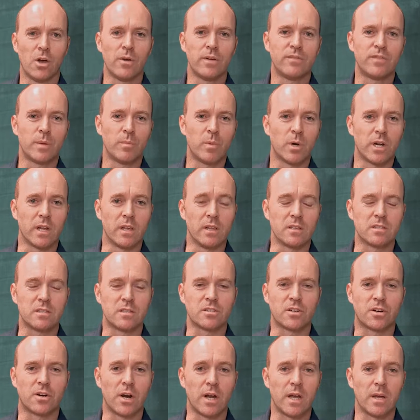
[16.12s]
everybody, this is
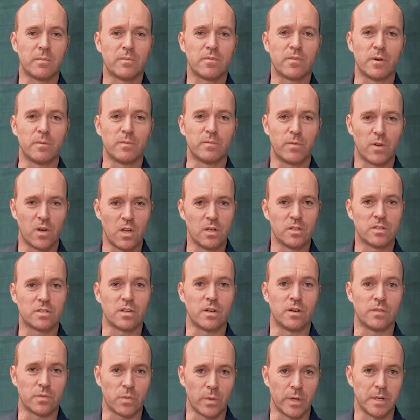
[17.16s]
Graeme from Flow
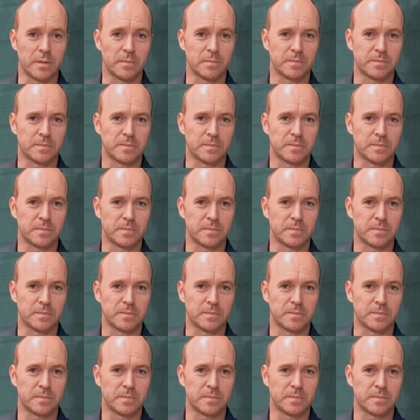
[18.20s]
Software.